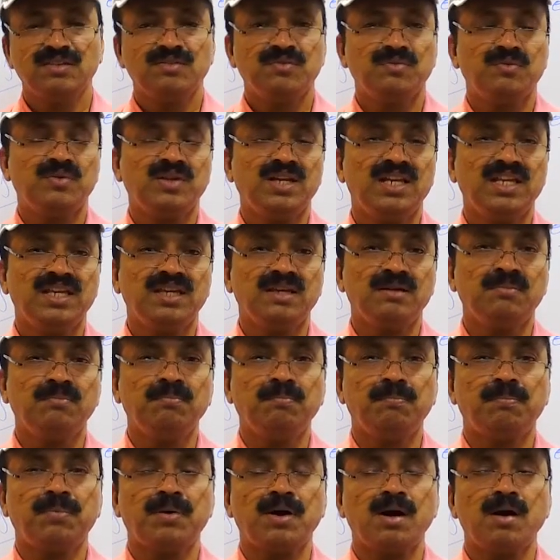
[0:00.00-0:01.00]

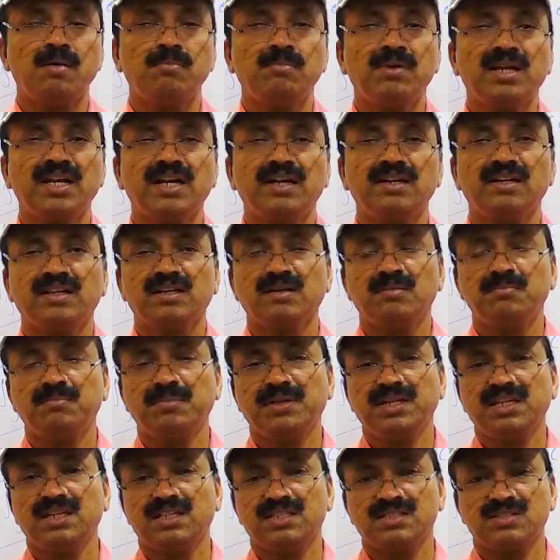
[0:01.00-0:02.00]
William Palmer and
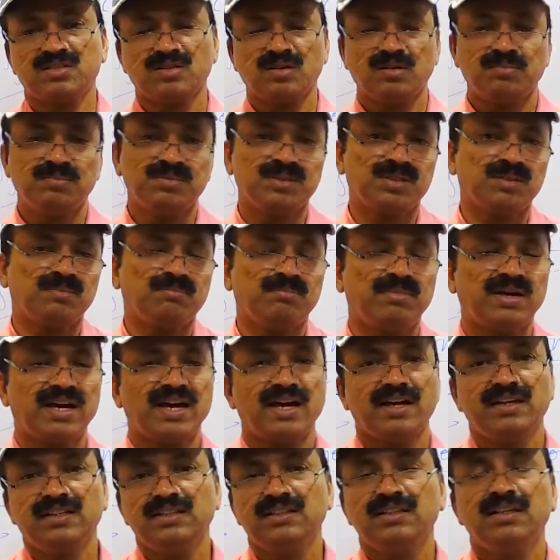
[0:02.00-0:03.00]
Company established a
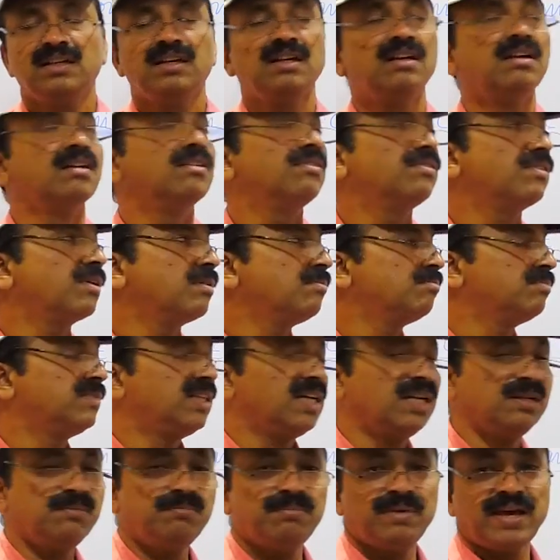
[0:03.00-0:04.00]
bank. From
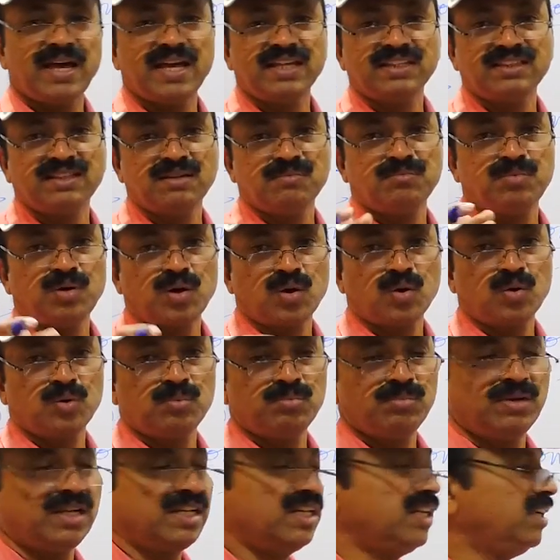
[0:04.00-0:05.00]
that bank, they borrowed
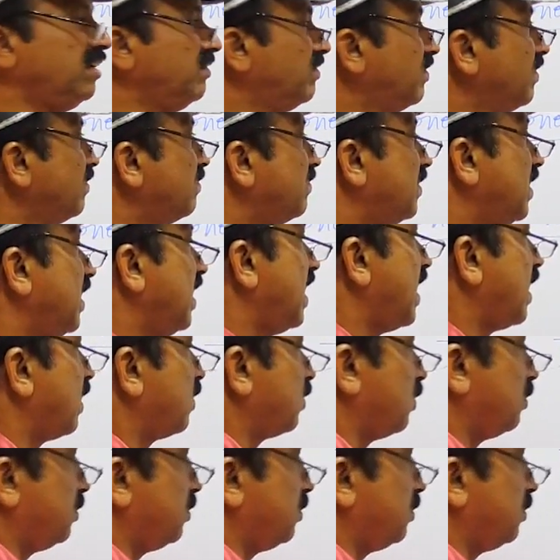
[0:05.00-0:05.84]
money, 50 lakh